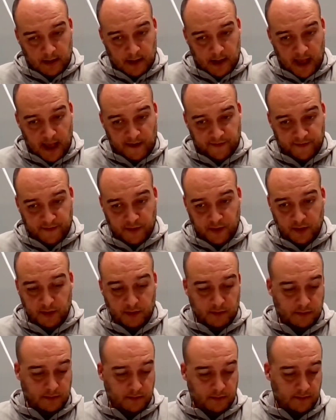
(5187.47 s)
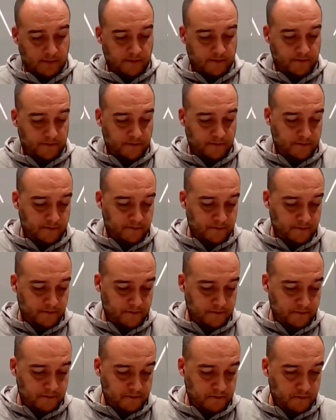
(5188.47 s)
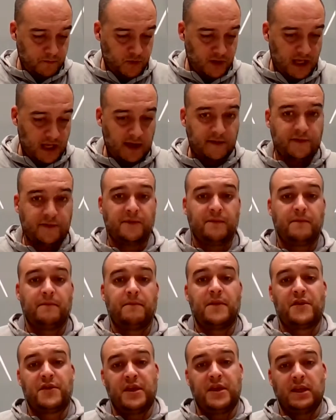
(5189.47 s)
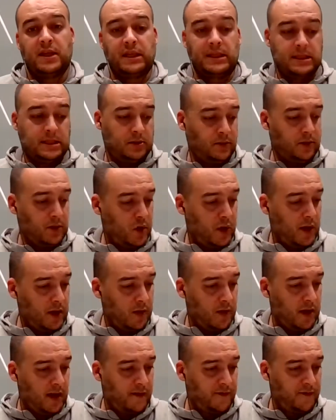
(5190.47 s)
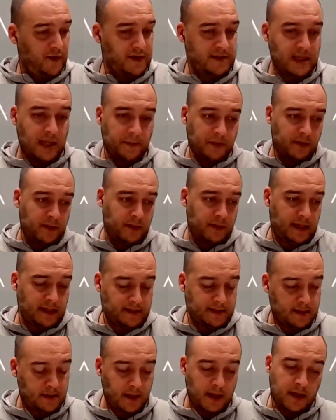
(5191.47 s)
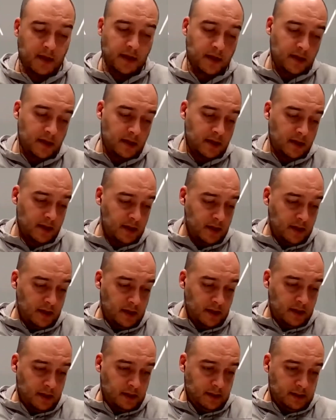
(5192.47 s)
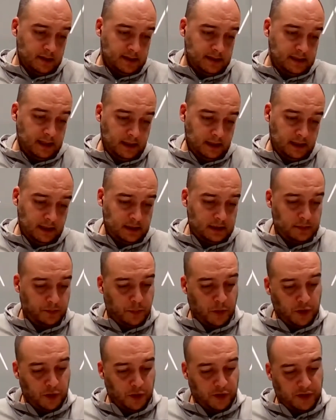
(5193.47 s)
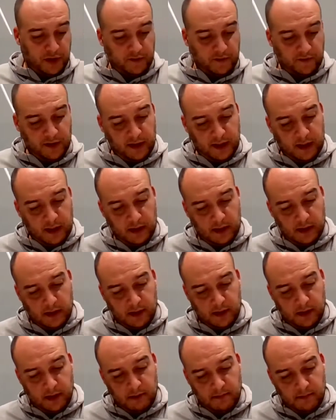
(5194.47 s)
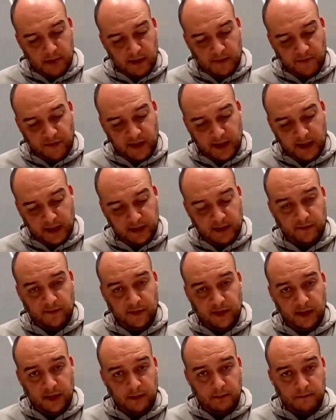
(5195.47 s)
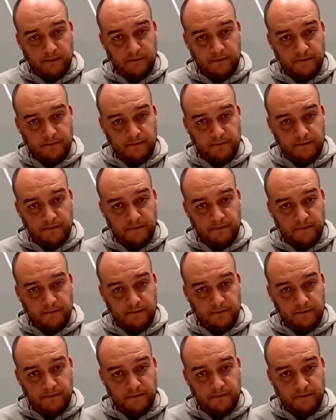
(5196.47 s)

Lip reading: After. We have, the thing is, you have, for example, yesterday, 6 Sport TV, Benfica TV.